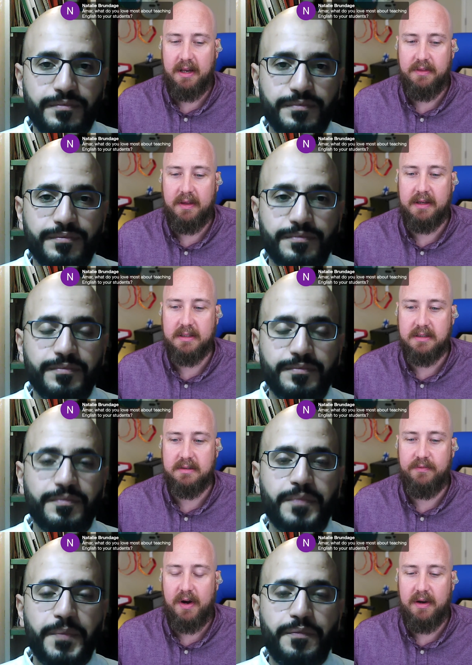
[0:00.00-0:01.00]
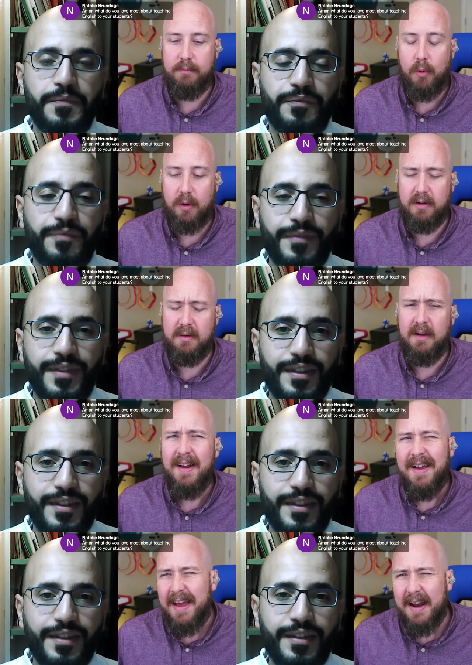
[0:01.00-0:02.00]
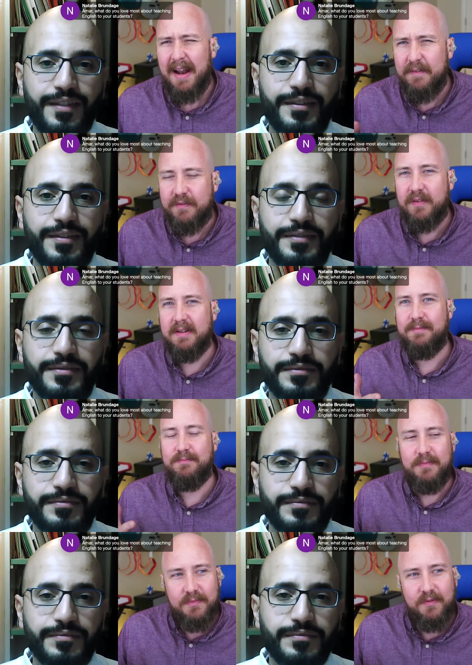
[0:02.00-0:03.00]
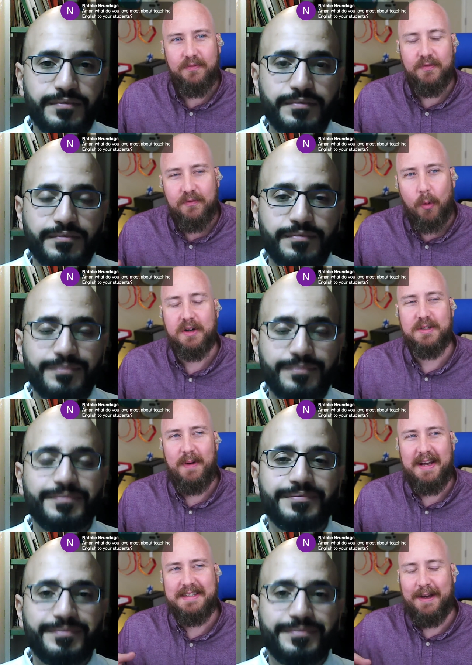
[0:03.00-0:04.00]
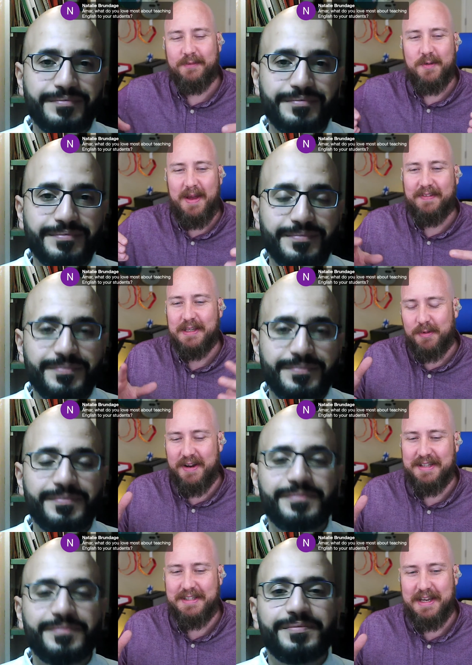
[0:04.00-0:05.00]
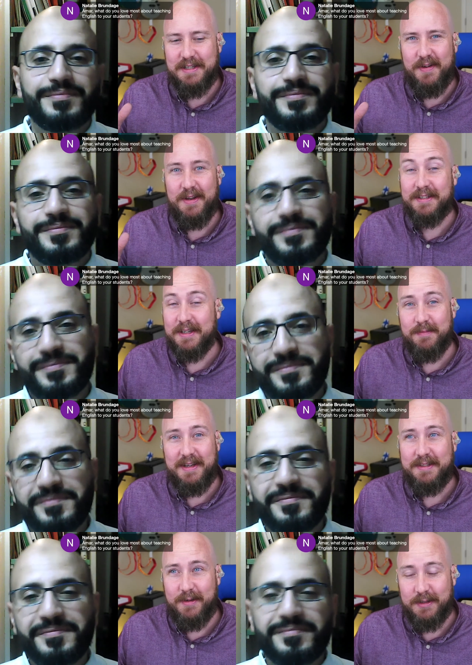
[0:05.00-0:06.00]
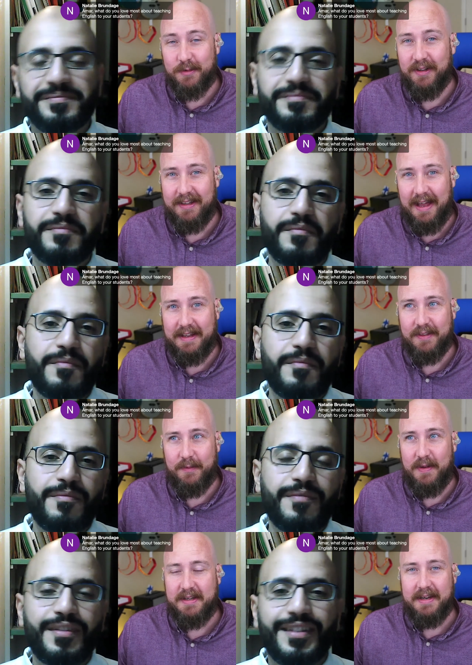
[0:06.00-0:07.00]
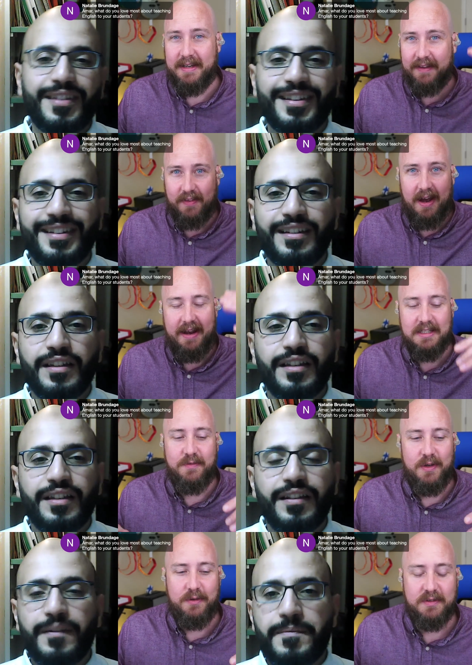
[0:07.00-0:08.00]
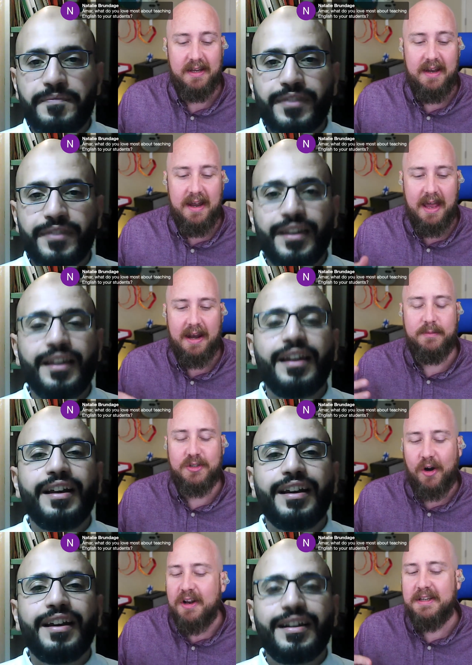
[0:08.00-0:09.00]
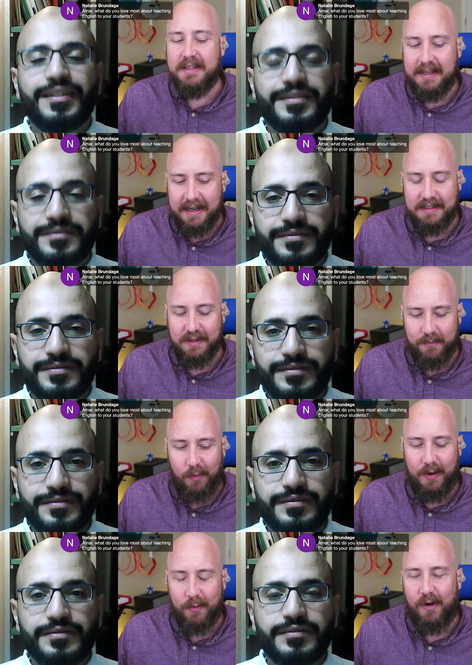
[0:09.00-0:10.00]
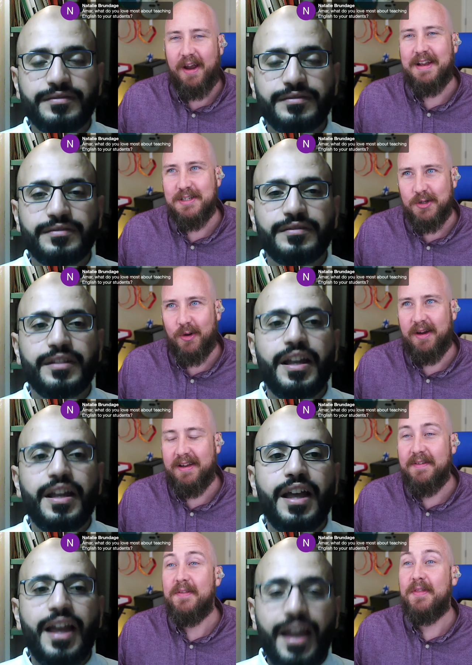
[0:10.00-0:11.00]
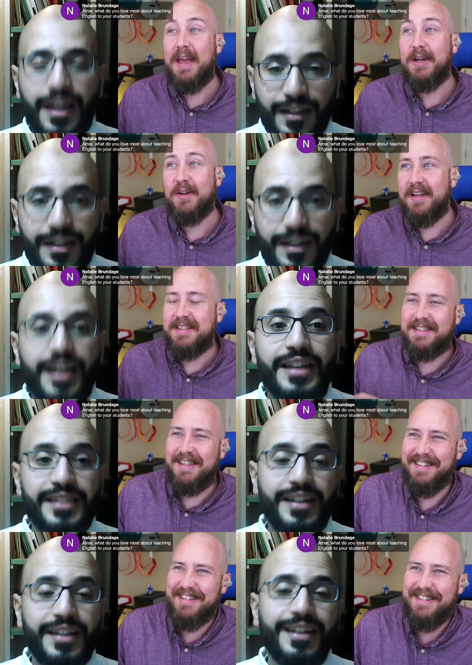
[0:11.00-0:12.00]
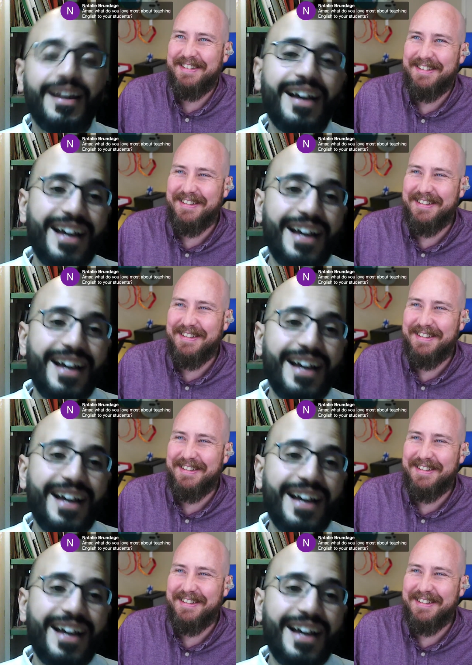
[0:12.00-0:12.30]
Speaker 1: I think it's very important. And I've forced myself to make these pronunciation videos because my students really like them. They tend to get the highest views. And I'm starting to get to the point where I enjoy it. Thank goodness. and, as,